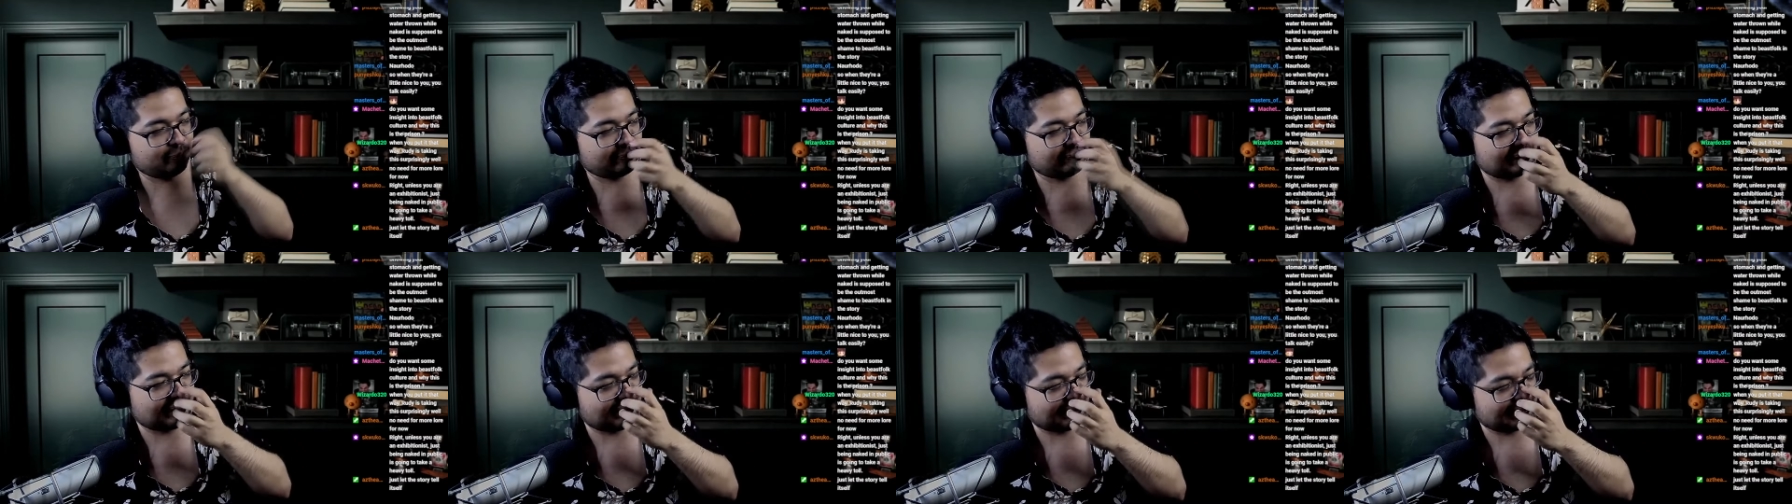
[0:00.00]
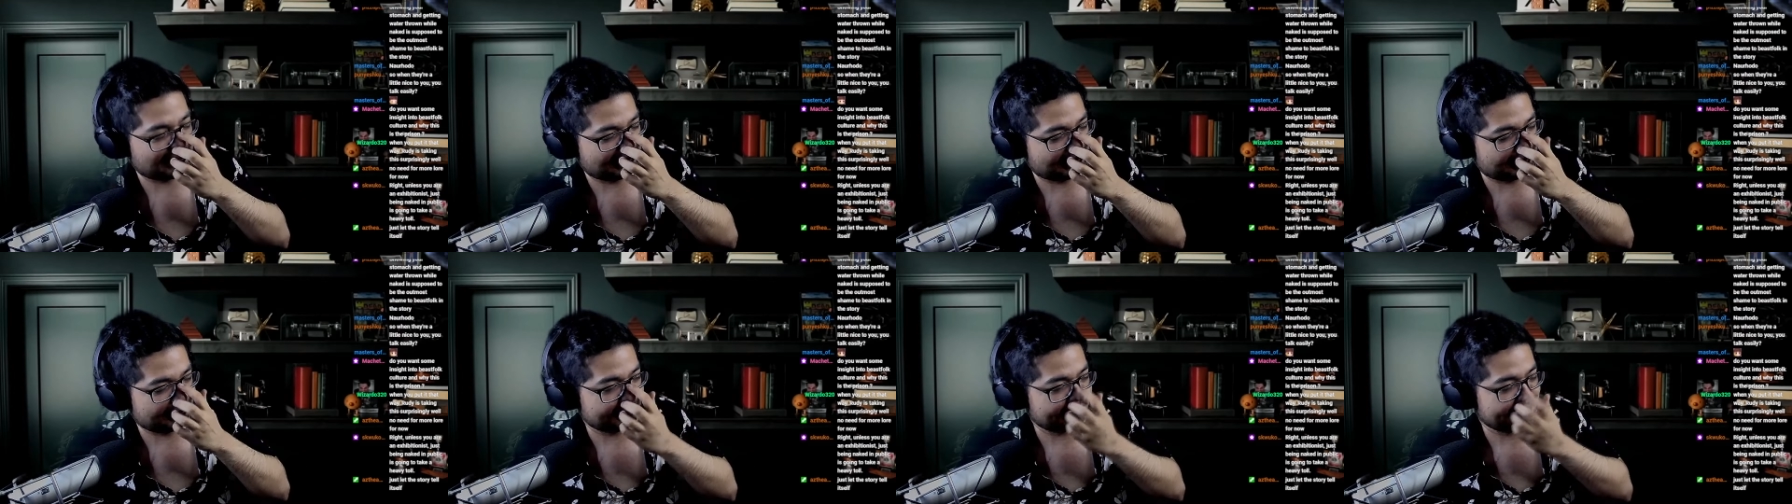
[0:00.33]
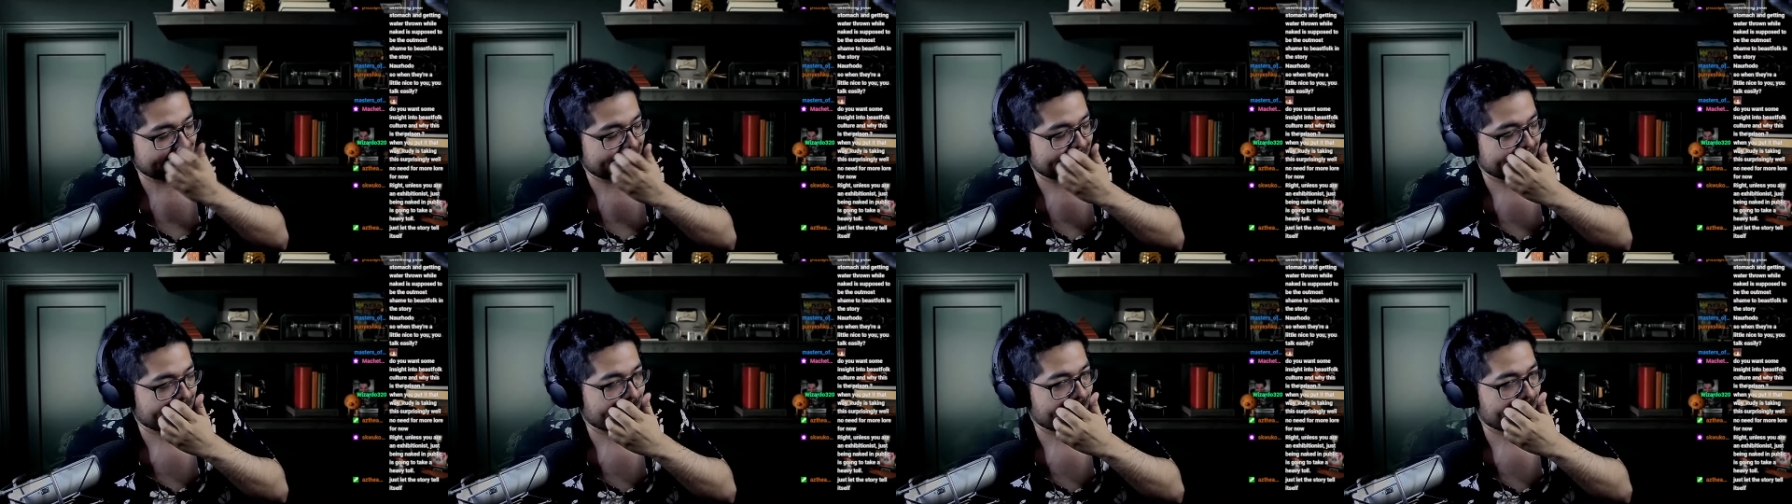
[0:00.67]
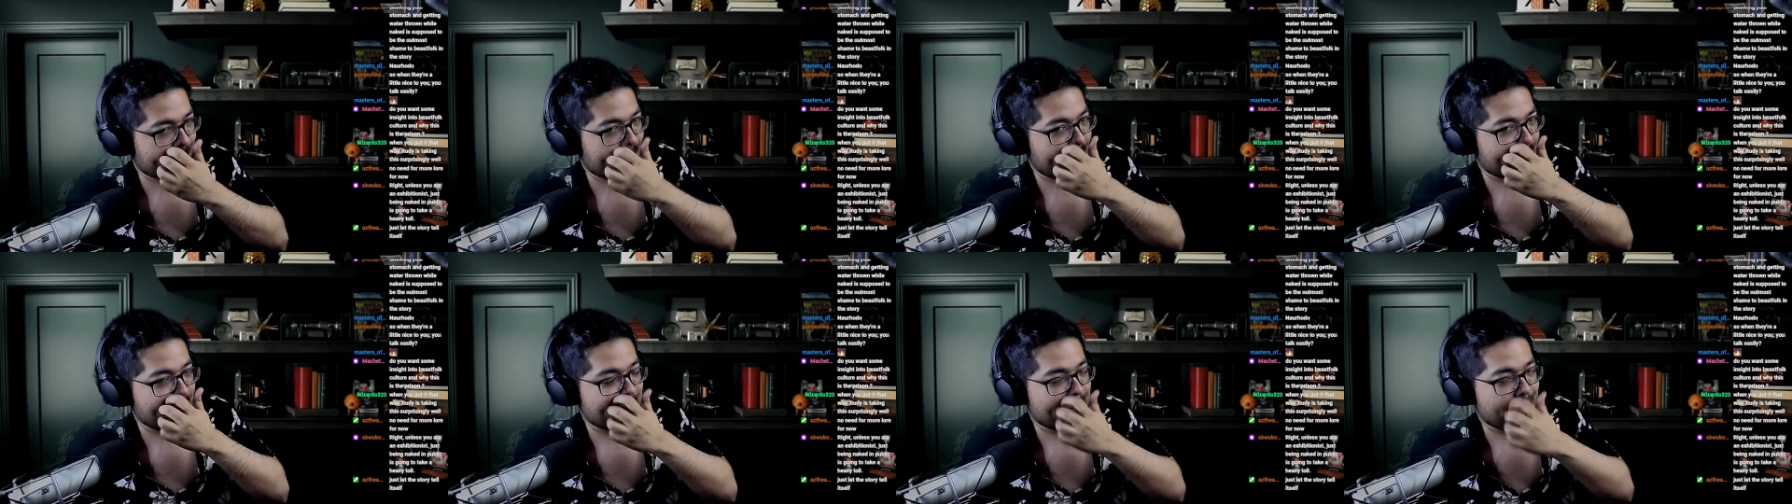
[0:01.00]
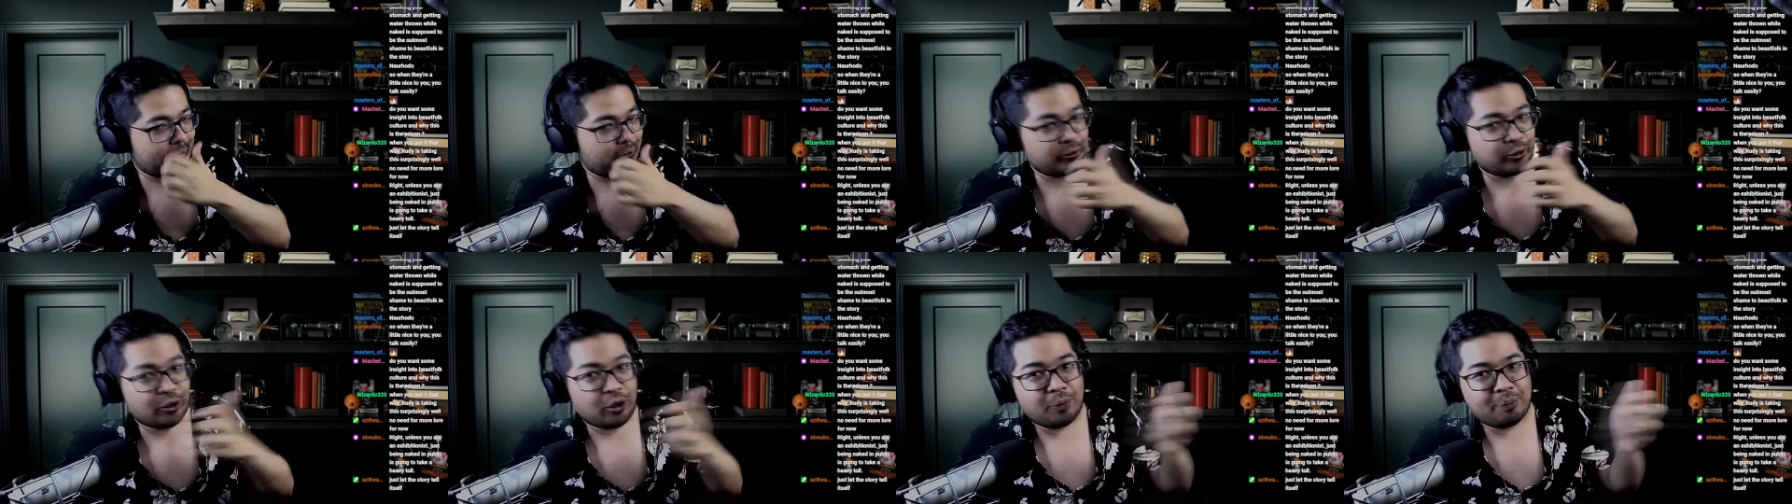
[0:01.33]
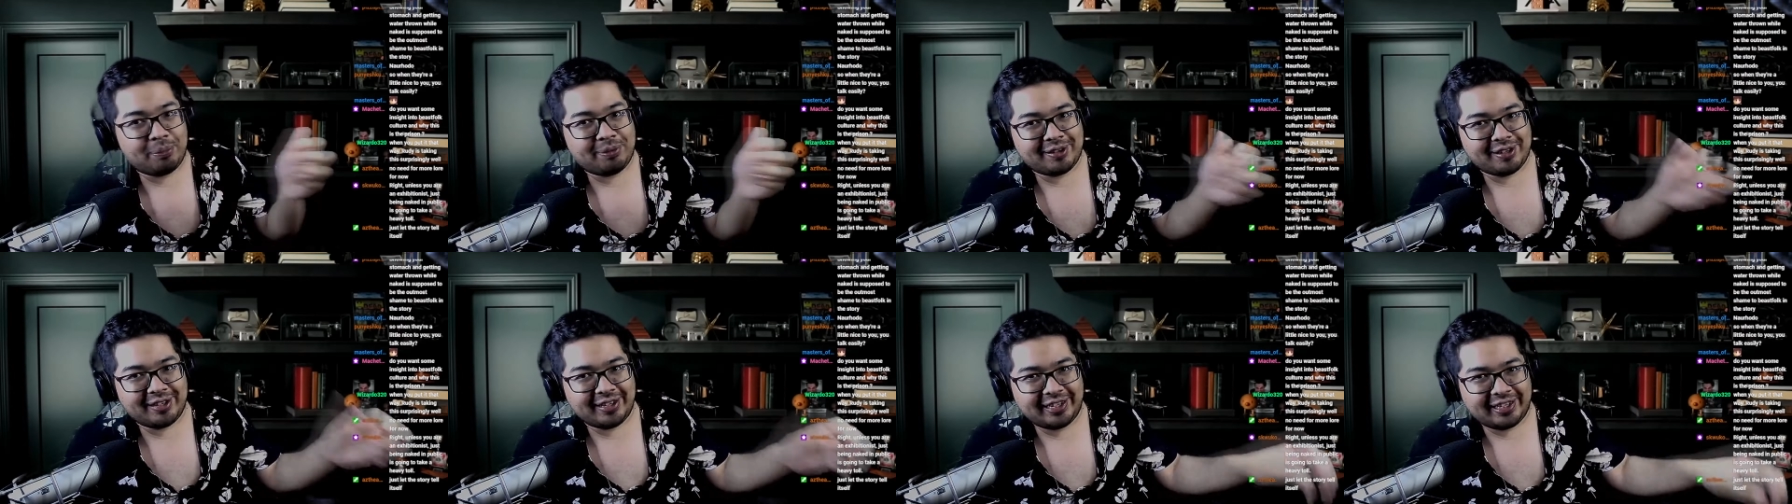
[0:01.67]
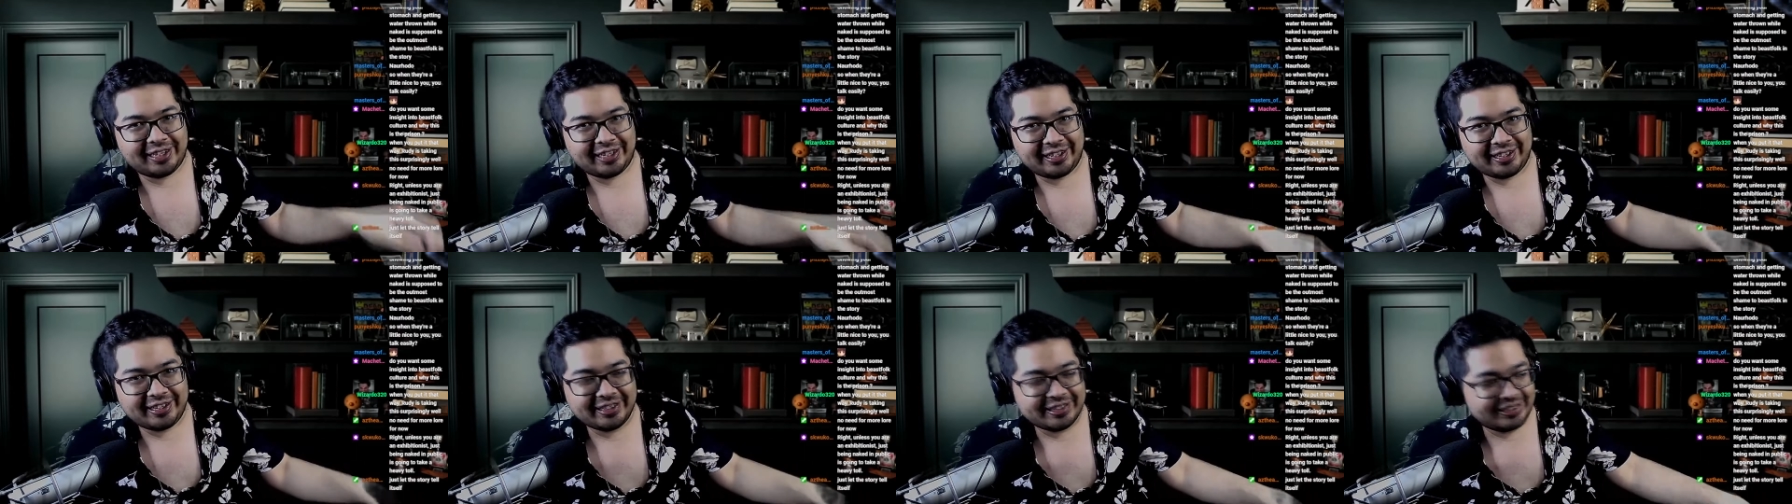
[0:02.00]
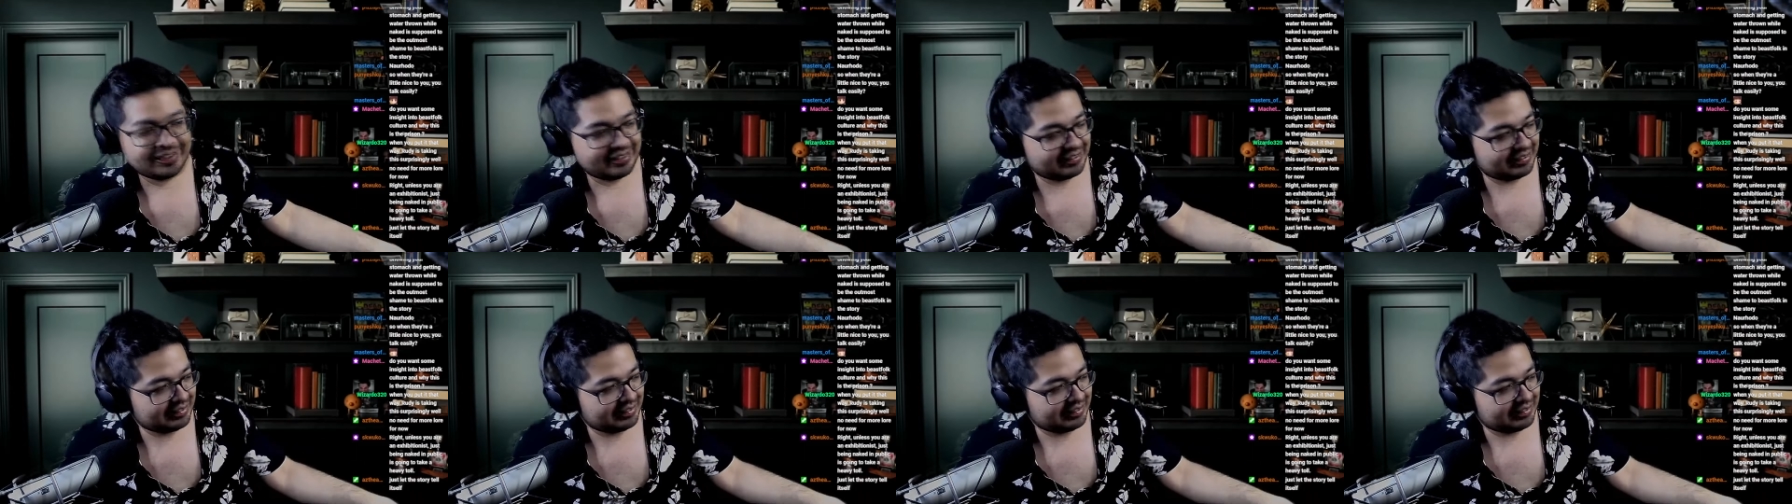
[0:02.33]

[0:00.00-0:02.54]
You really like role-playing